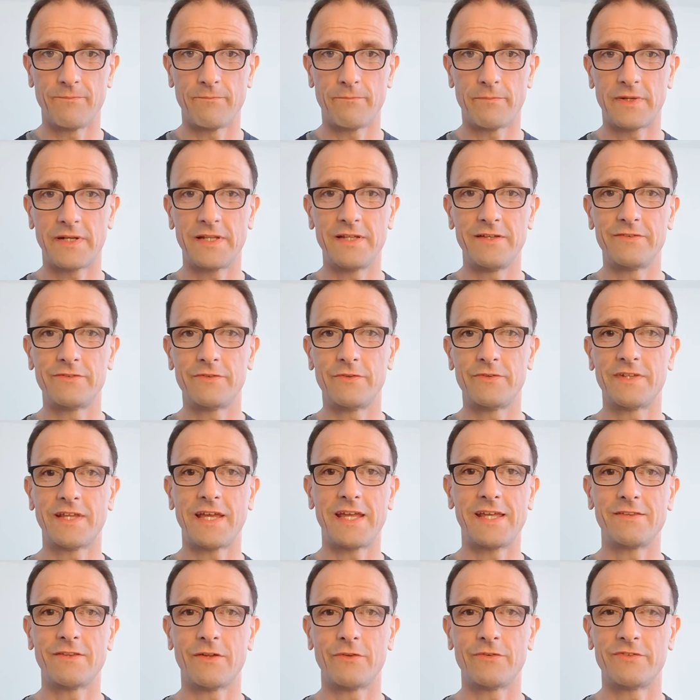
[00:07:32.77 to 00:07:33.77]
Please do
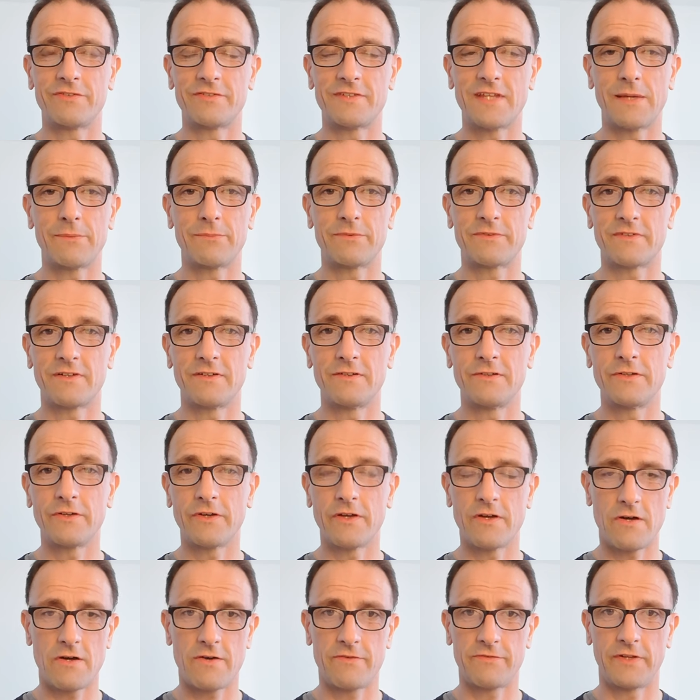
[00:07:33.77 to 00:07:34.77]
take those steps to
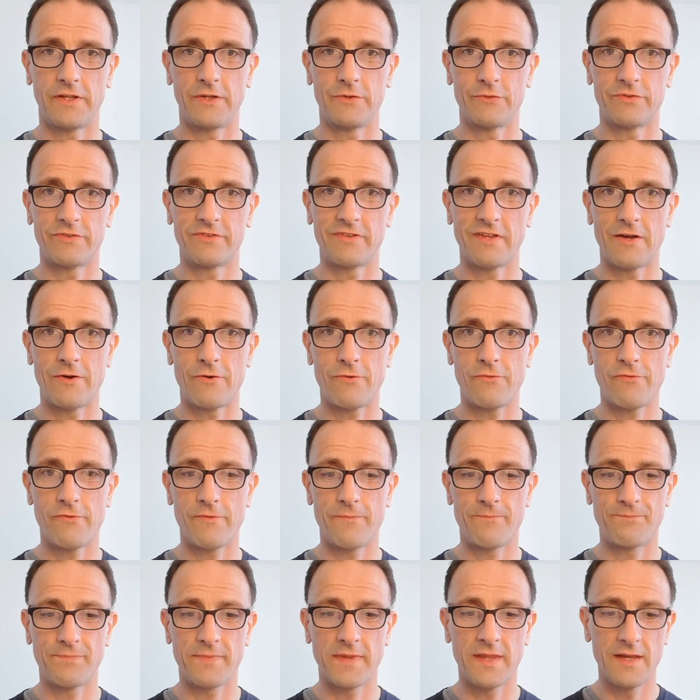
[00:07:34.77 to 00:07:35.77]
look after yourself.
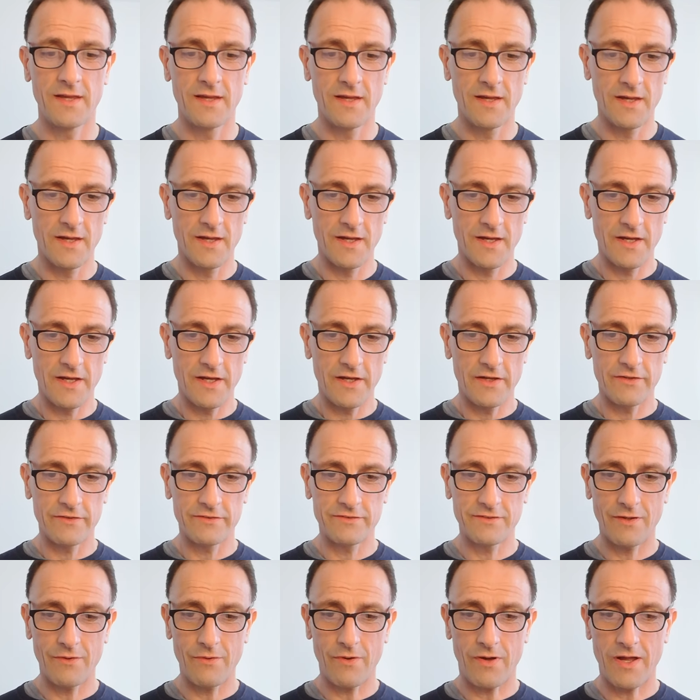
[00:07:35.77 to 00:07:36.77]

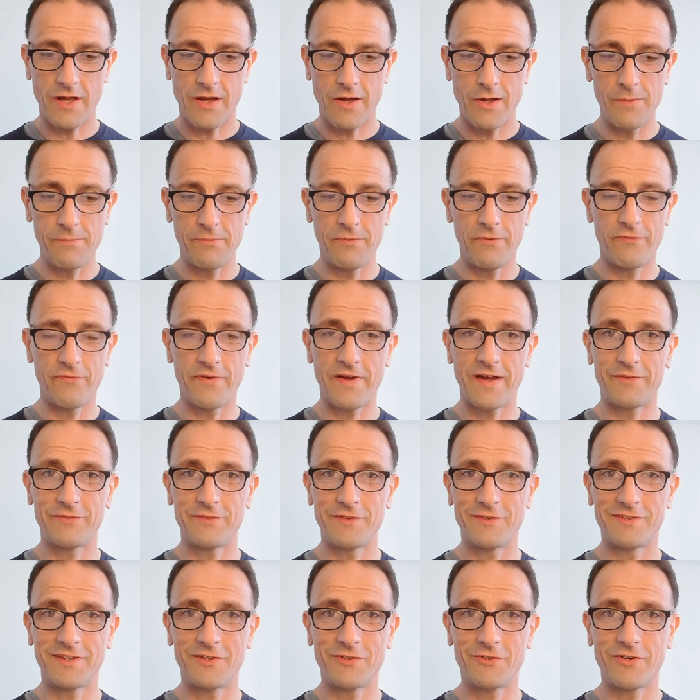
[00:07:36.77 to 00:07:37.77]
So I hope you found
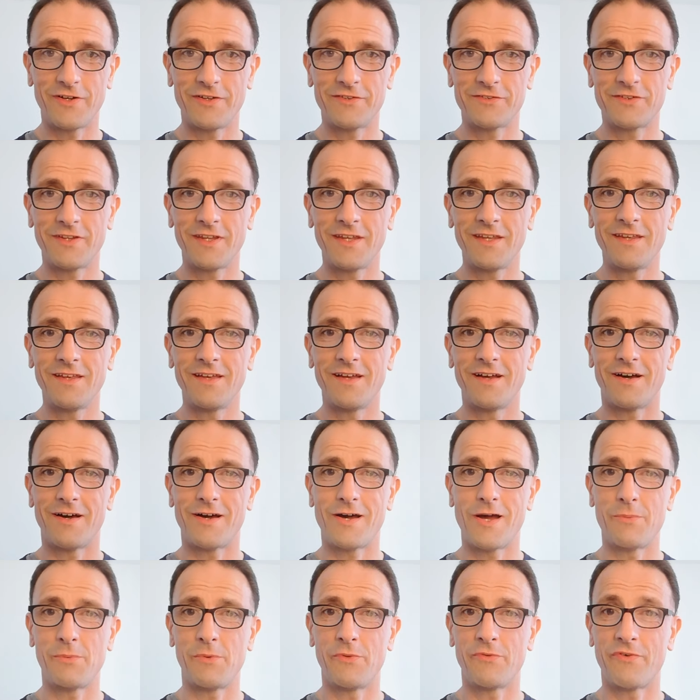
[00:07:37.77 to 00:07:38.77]
this interesting.
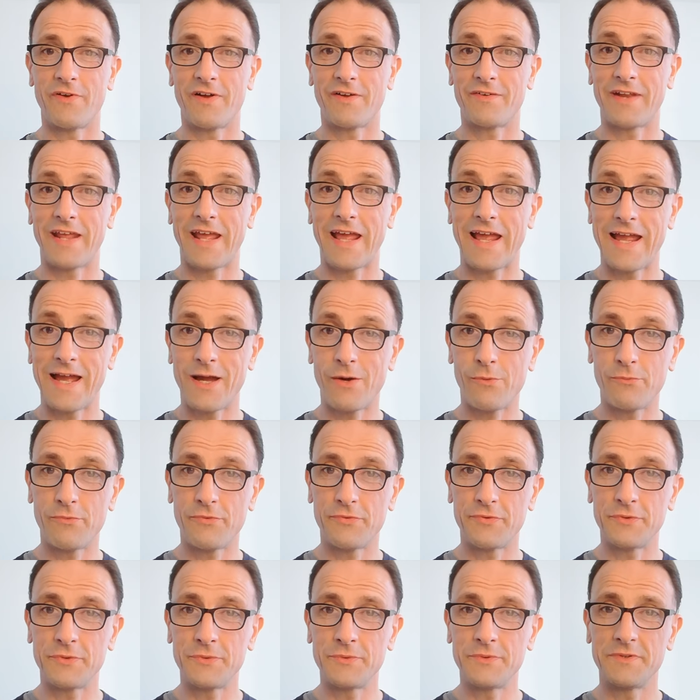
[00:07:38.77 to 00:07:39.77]
I hope you found it
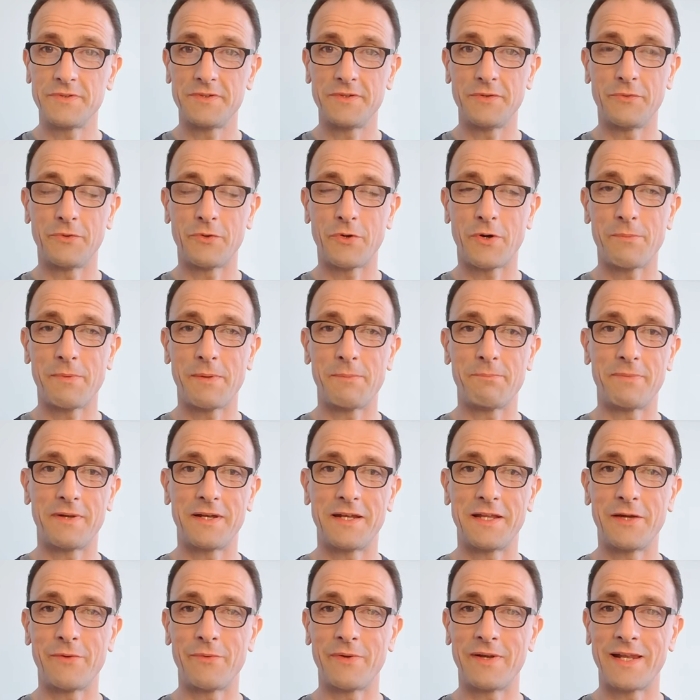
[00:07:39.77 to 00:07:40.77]
helpful. Do comment
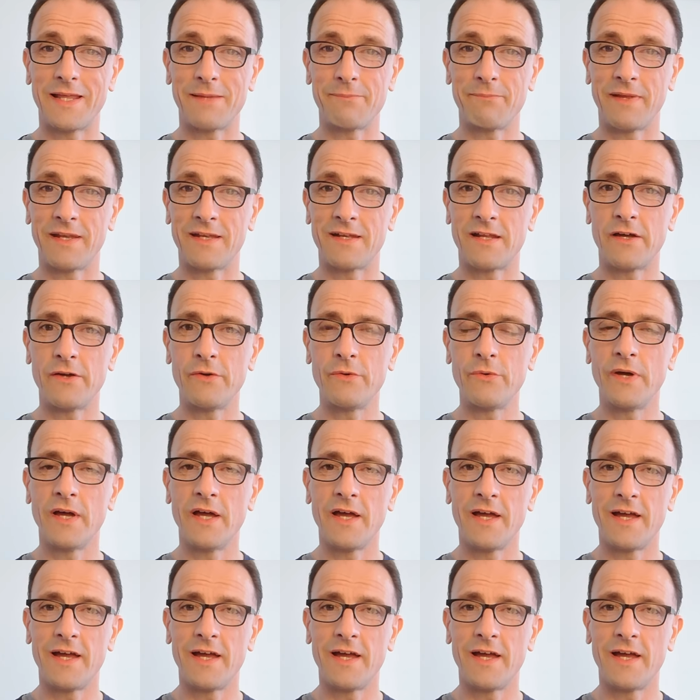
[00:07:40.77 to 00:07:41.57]
below and let me know.